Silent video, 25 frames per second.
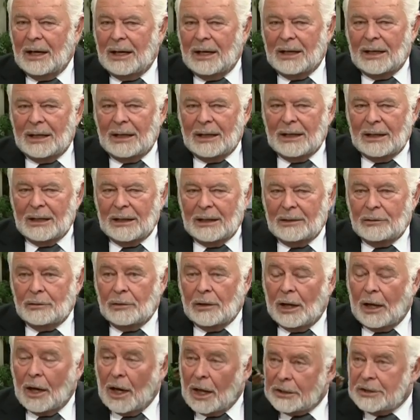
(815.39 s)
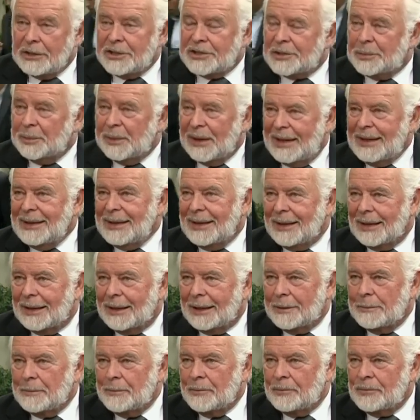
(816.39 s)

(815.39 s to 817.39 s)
honest banking.